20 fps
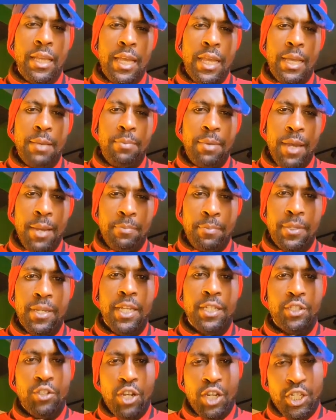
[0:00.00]
I am happy
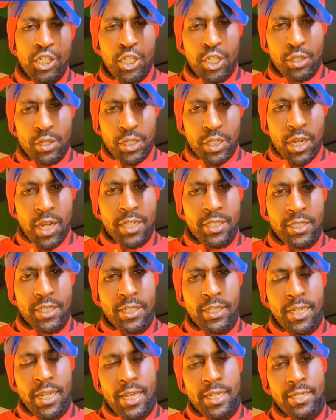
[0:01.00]
that you are sharing
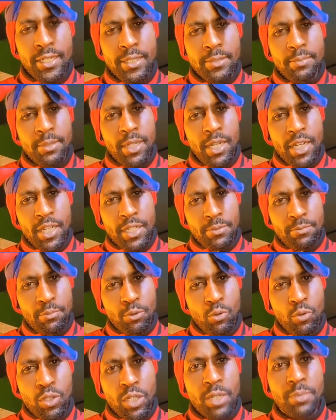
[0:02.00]
content like this because
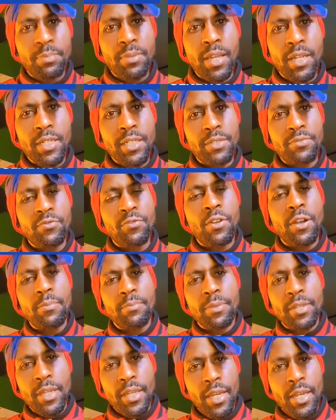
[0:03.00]
Bruce Lipton is
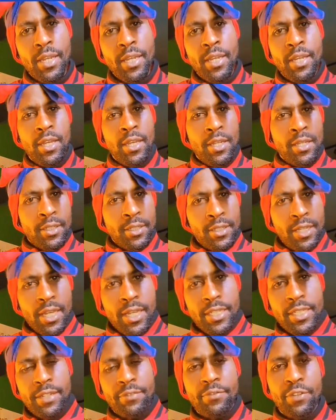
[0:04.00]
from the
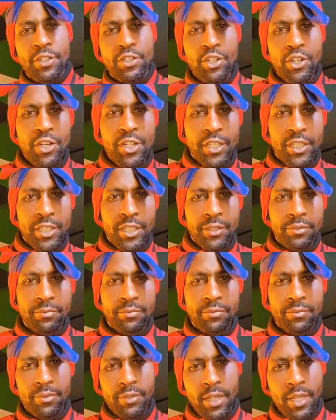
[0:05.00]
scientific fraternity.
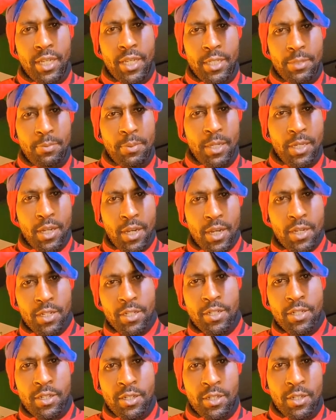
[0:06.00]
So I can speak
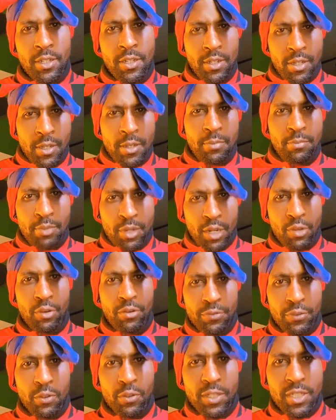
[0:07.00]
on
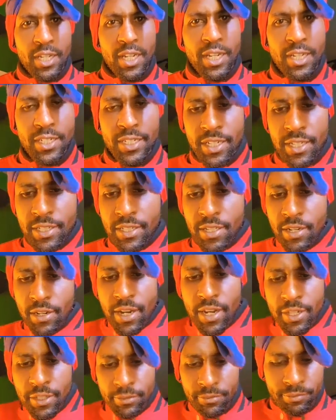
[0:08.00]
peer-reviewed scientists,
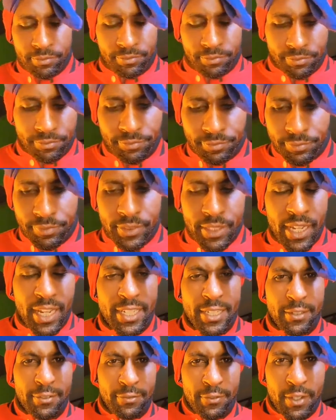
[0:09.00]
alright?
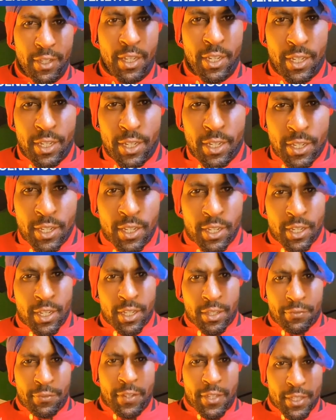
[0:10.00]
And
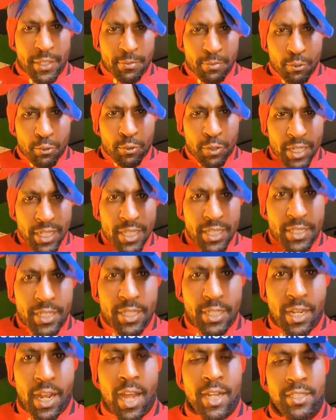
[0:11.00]
if he is
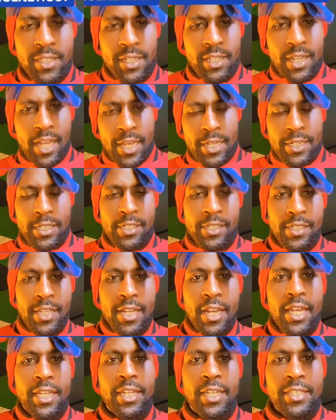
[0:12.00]
releasing content like this,
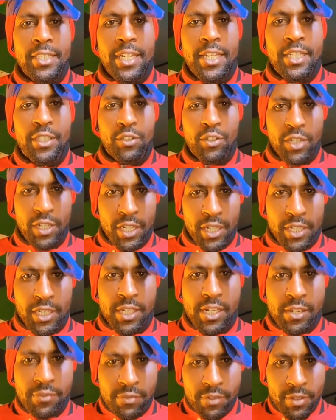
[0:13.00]
then I can take it to the
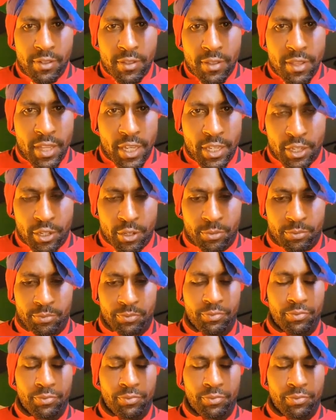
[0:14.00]
next level. Thank you.